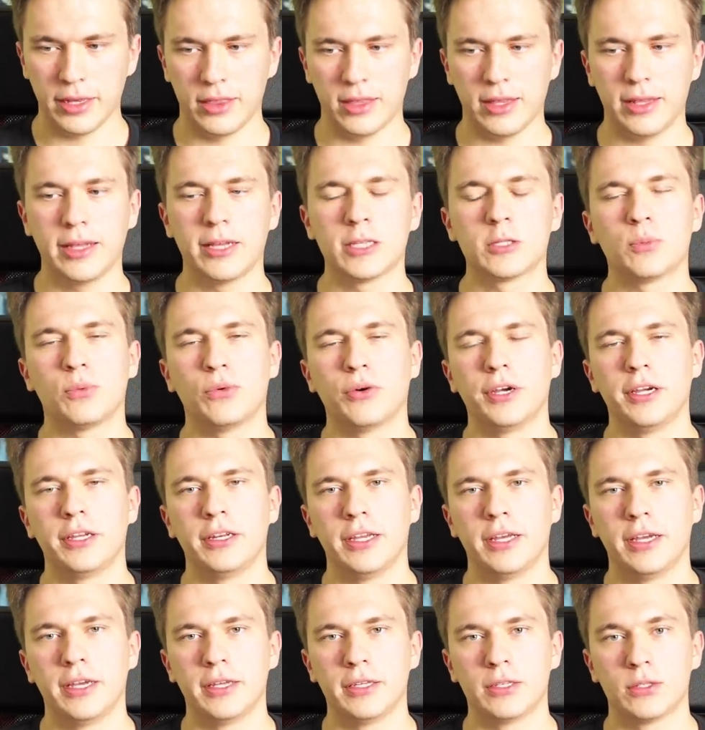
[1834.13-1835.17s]
the last point
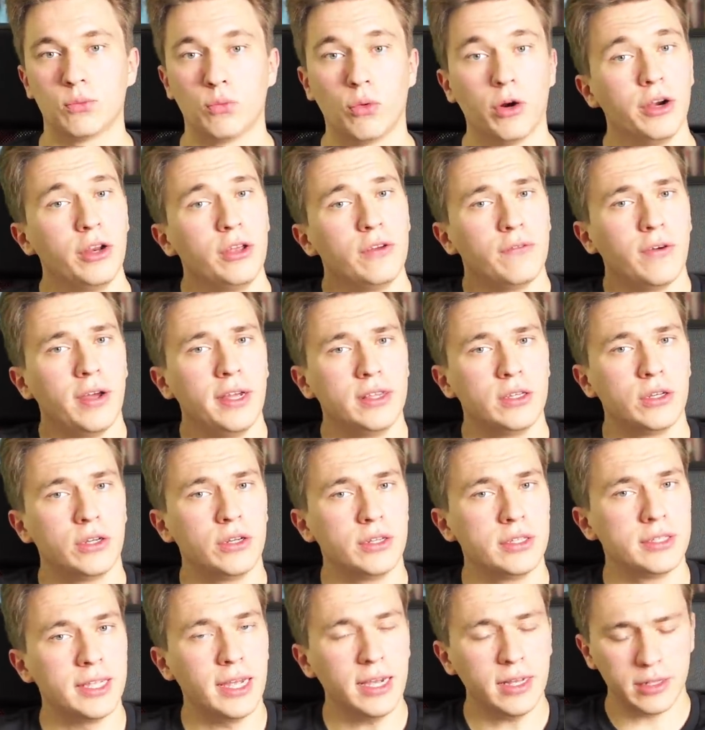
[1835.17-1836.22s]
is, where do you find the
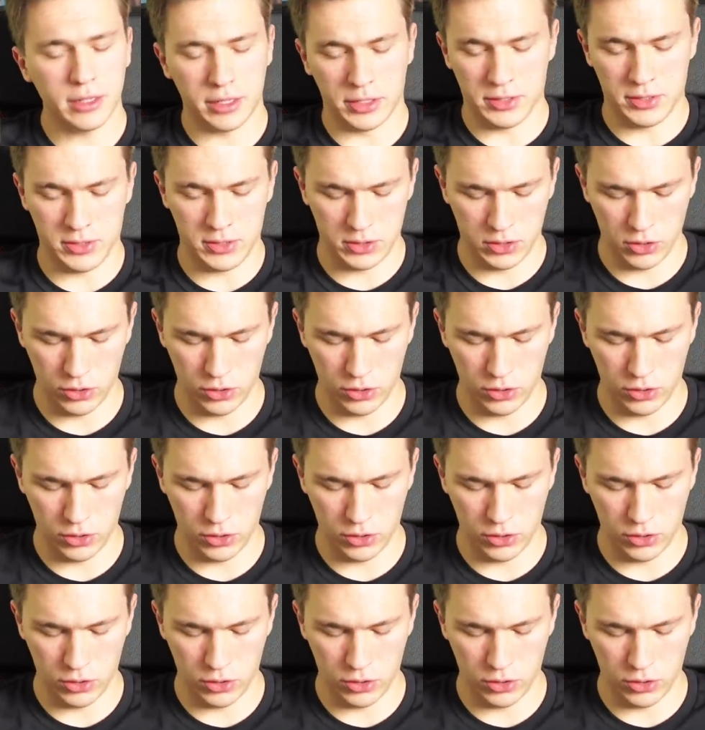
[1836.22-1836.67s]
good deck lists?